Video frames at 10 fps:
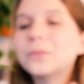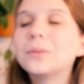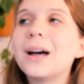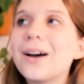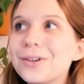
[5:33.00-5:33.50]

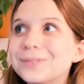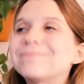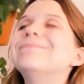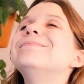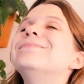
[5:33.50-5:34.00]
Wow,
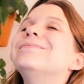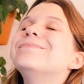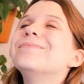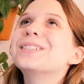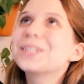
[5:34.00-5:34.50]

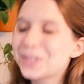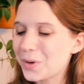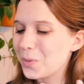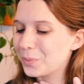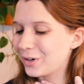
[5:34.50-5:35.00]

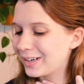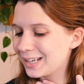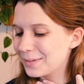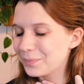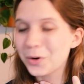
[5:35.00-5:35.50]
so
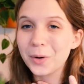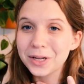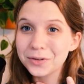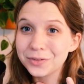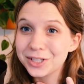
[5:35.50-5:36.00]
pretty.
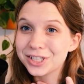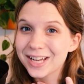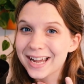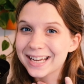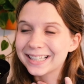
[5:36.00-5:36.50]
Hoya
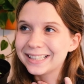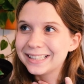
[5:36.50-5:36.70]
fitchii.